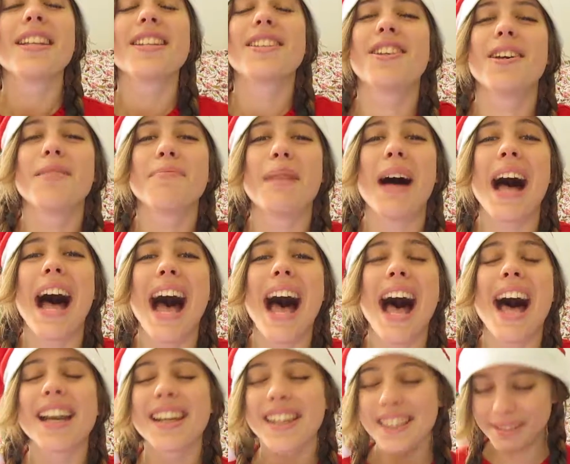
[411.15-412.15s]

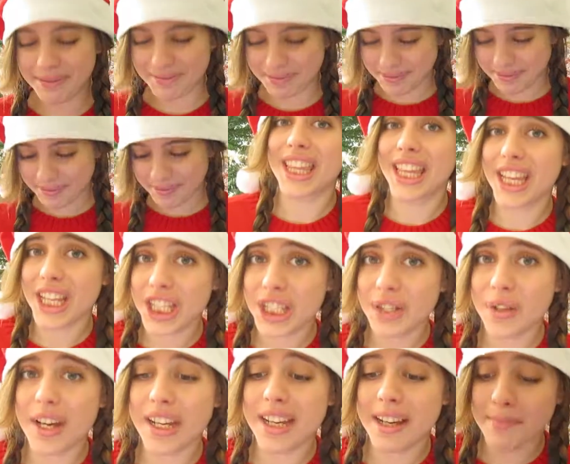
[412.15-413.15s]
Japan! Thanks
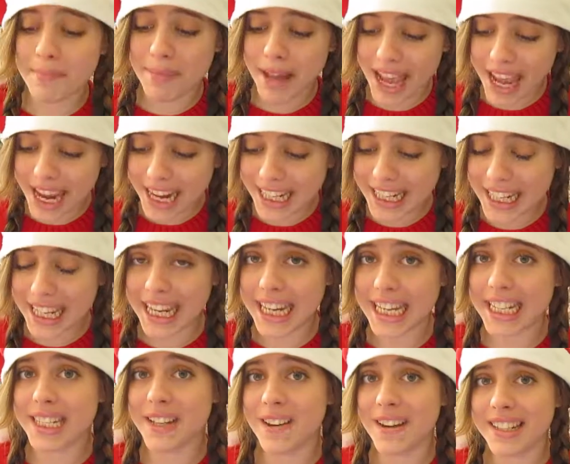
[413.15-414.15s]
to a campaign
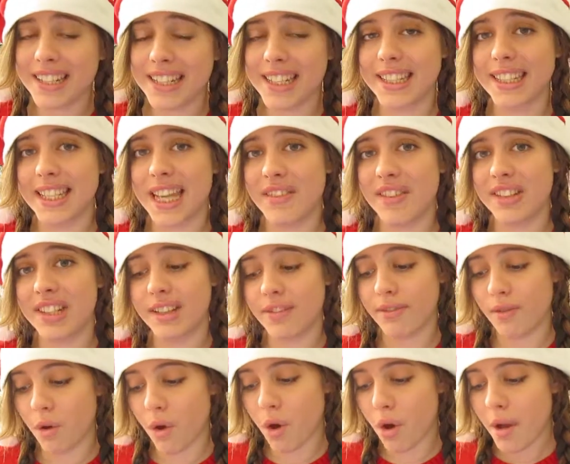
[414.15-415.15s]
in
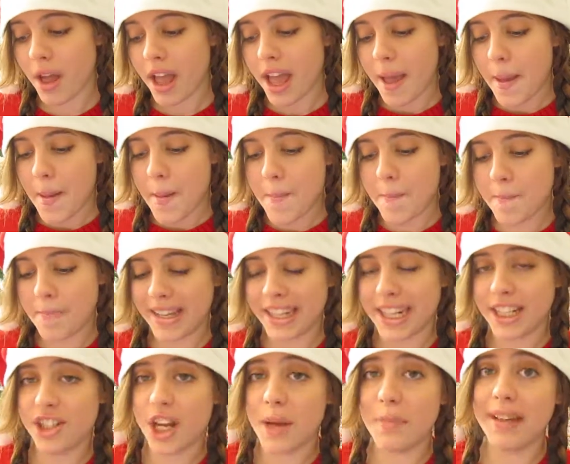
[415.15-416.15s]
1974,
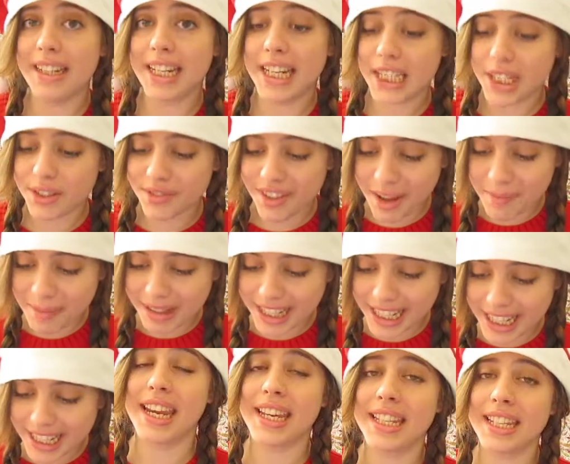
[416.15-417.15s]
many Japanese
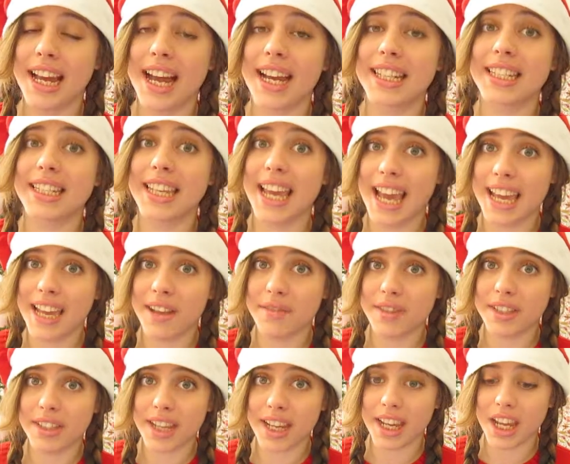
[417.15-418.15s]
families eat at
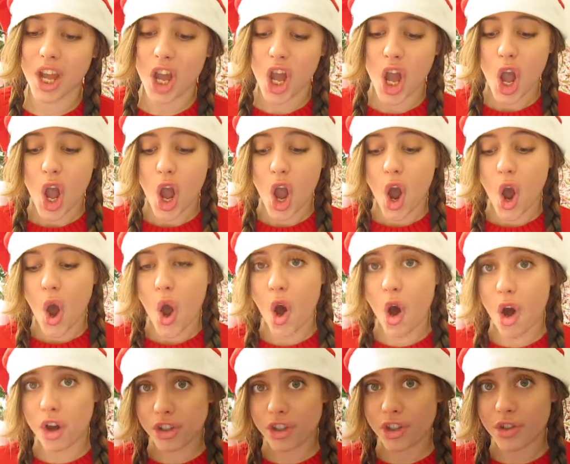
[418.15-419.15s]
KFC
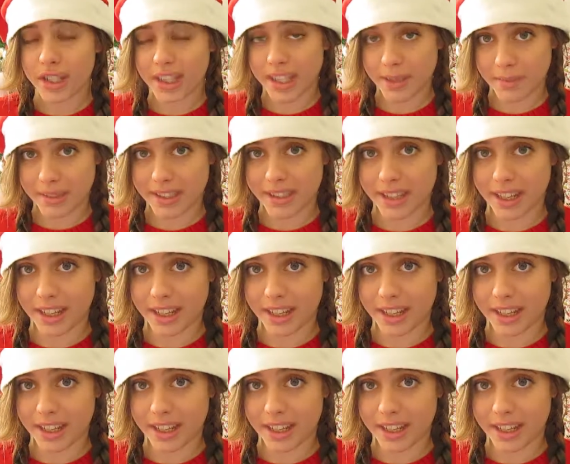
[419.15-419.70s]
on Christmas